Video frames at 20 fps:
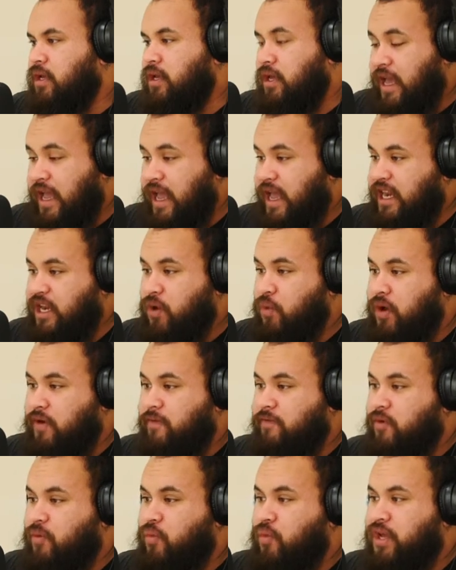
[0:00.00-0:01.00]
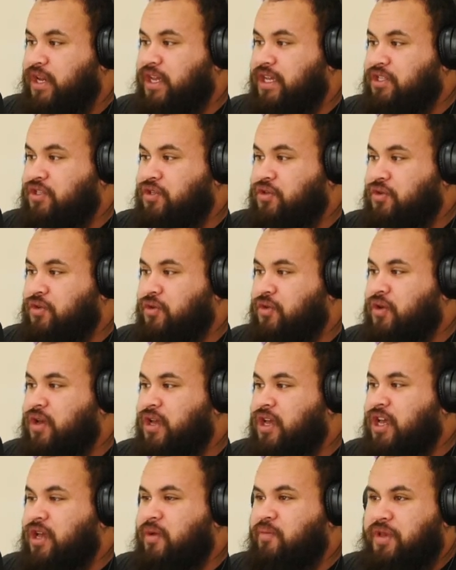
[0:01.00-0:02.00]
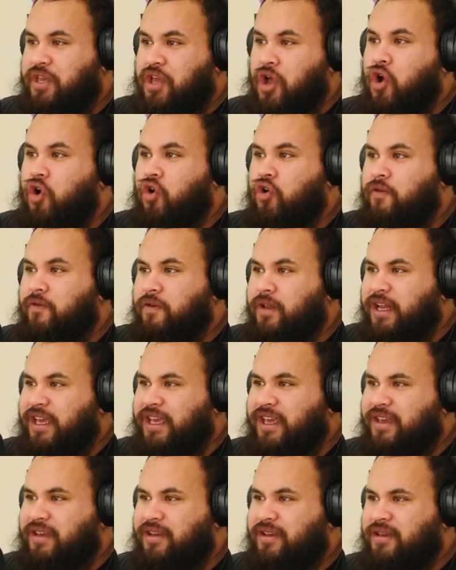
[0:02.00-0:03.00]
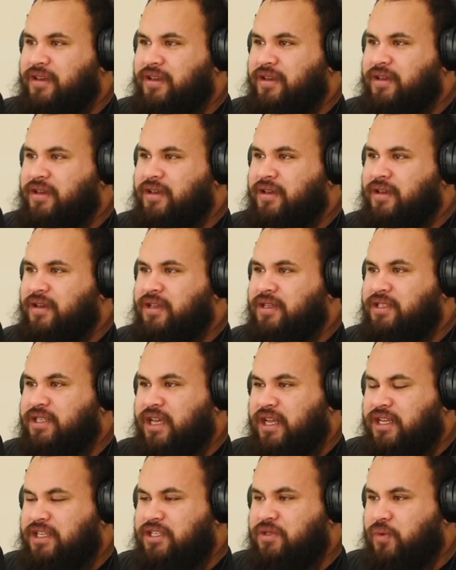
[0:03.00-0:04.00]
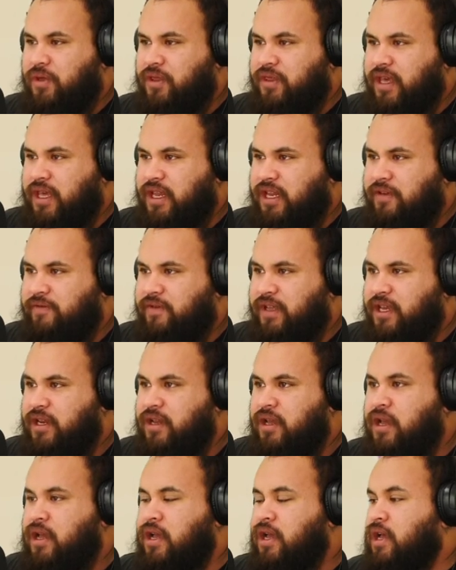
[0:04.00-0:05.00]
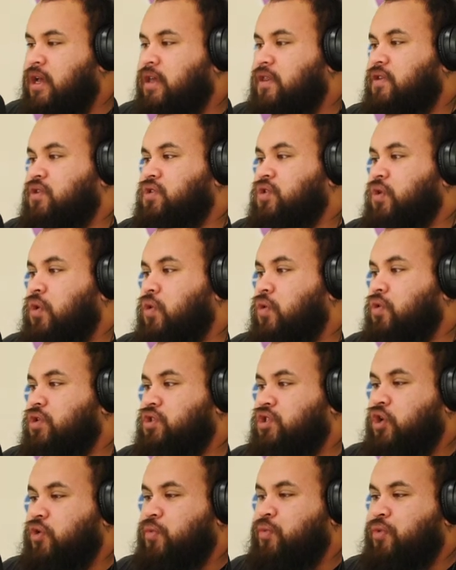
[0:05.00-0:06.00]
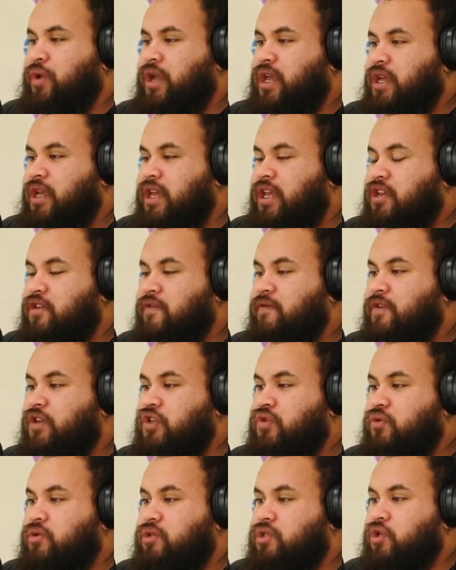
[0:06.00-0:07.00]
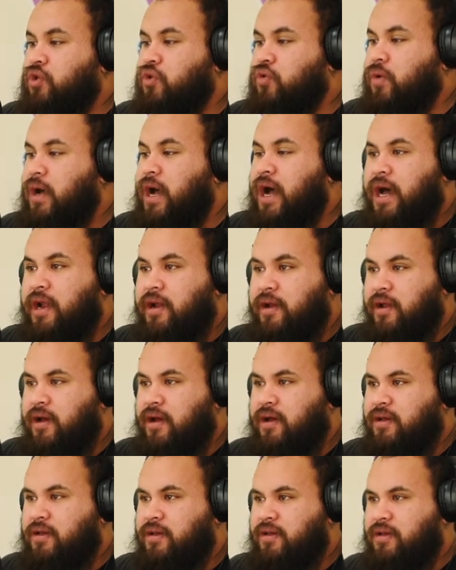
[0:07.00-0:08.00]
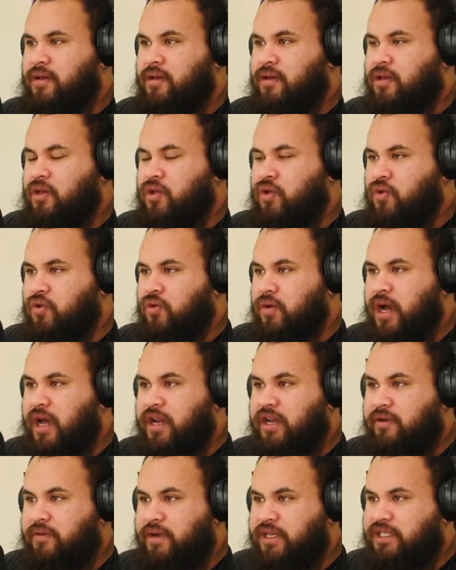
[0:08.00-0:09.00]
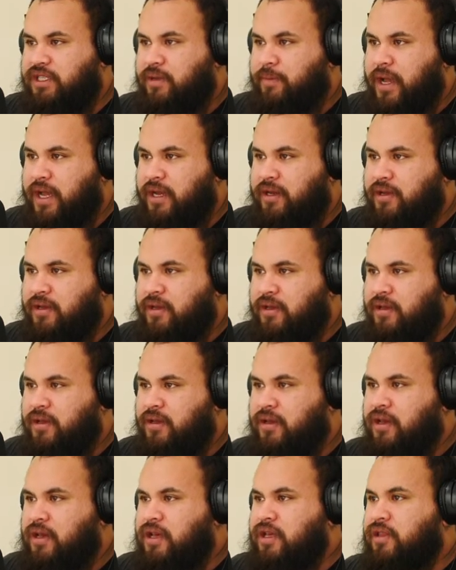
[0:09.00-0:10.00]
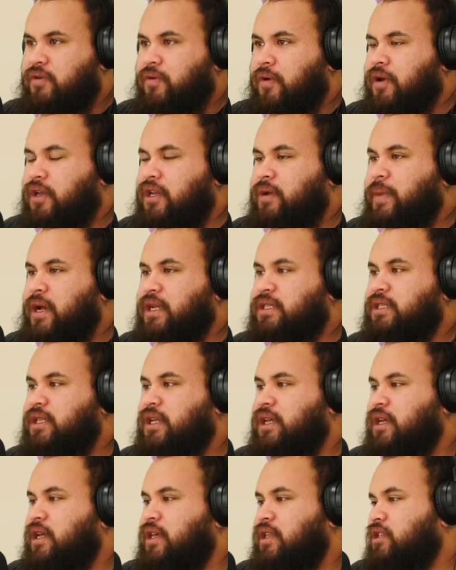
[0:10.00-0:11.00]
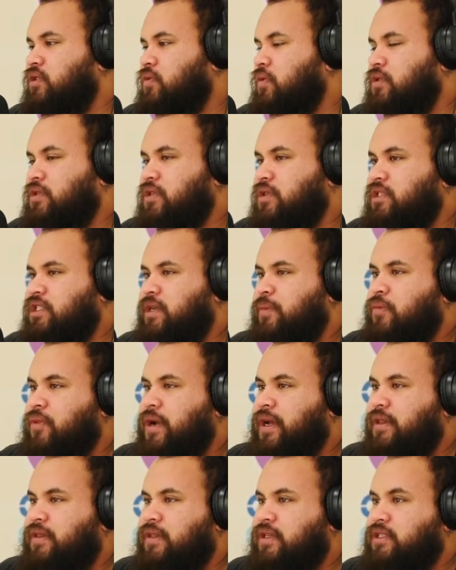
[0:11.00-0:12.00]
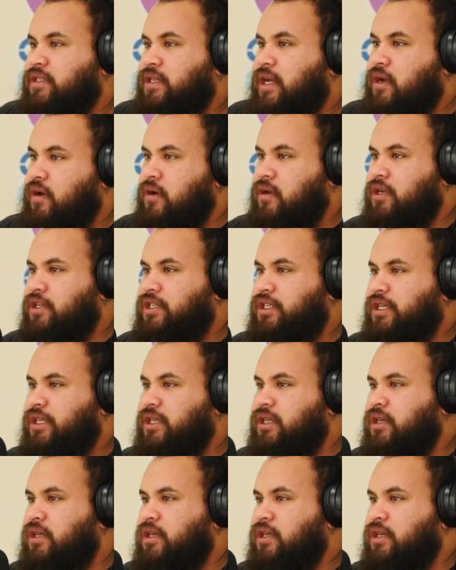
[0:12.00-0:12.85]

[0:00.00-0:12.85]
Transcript: anyone from wanting to be overly zealous with their lifting. This will also bring individuals who underestimate their own capacity, and this will also separate the psychology